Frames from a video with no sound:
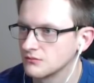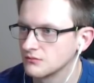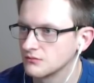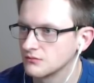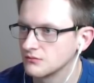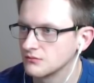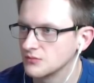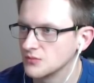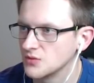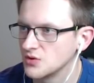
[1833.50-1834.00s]

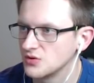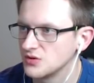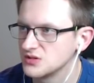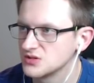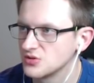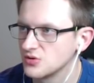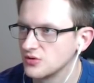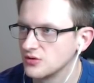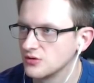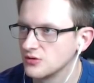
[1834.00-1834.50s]
Oh, he's
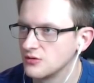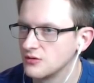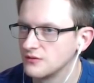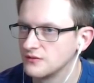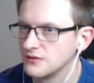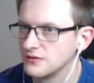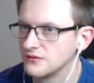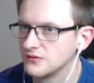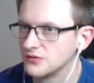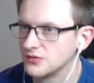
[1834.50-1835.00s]
going off
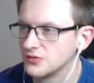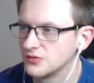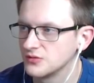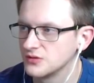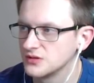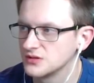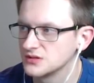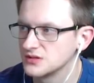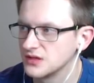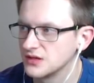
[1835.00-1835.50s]
even though he
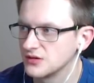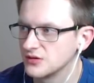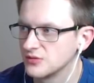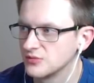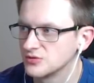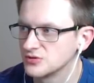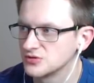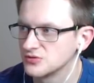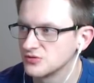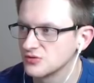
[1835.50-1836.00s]
has like
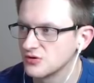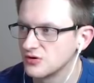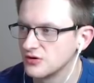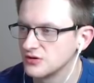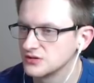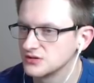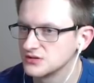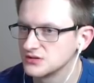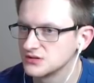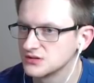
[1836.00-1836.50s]
almost no
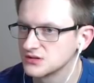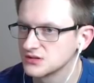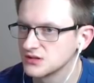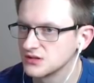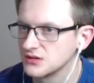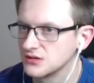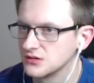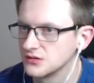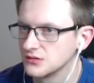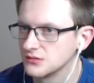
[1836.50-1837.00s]
cards. It's kind
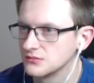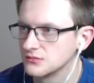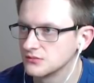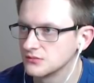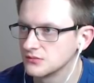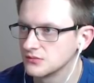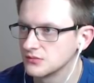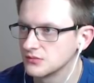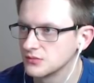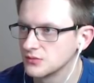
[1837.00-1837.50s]
of
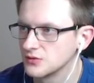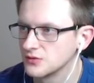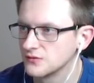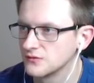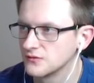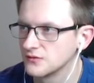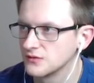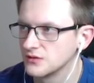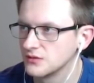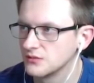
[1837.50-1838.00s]
good for
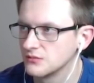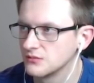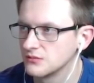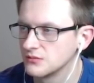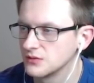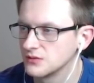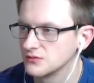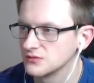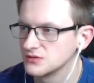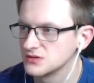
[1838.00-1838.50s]
him, I
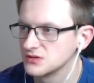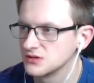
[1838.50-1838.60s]
would say.